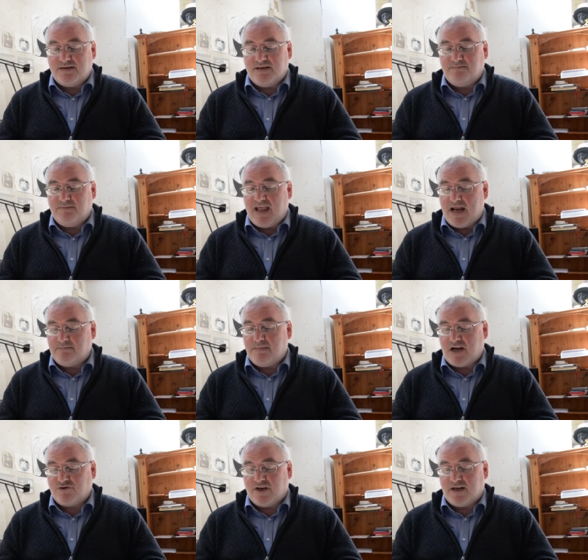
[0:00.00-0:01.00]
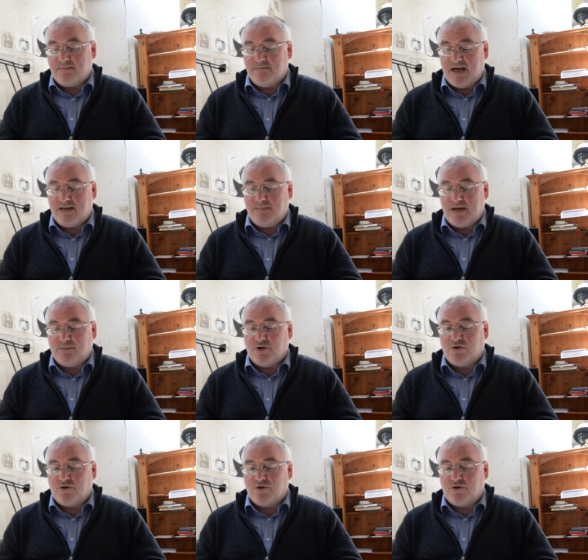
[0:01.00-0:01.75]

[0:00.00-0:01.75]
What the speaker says: that magic made people